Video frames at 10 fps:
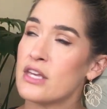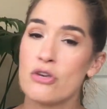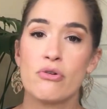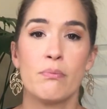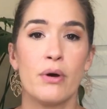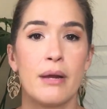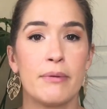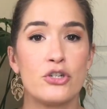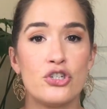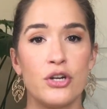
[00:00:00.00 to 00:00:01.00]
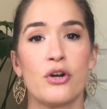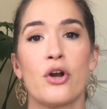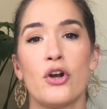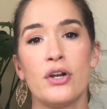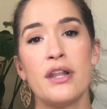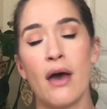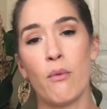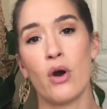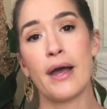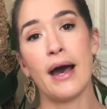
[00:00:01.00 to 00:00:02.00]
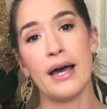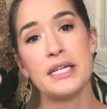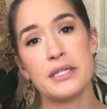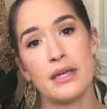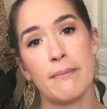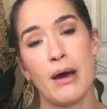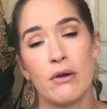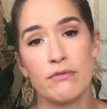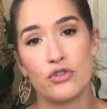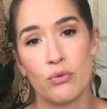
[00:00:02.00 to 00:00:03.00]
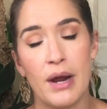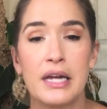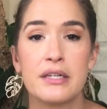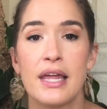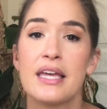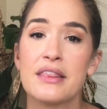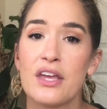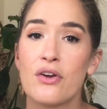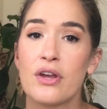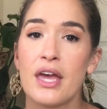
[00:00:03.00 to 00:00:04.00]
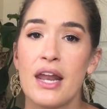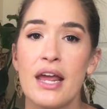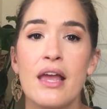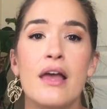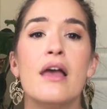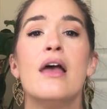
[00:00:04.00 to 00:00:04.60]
that you can put up a sheer curtain that will cut the amount of direct light that you're getting